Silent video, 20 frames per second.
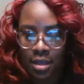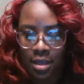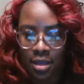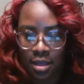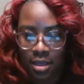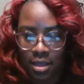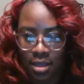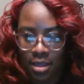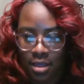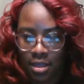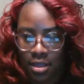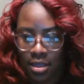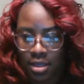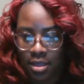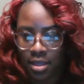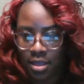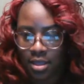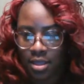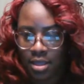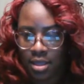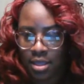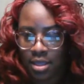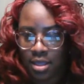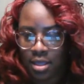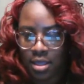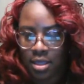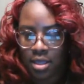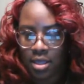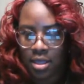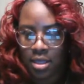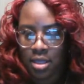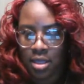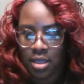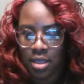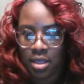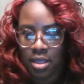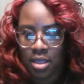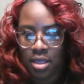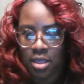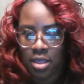
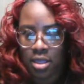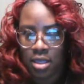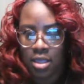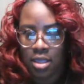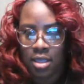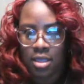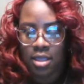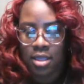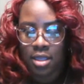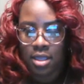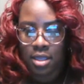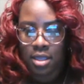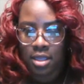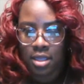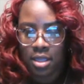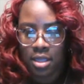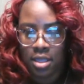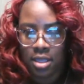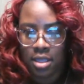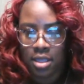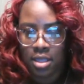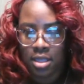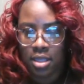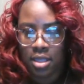The person shown says nothing.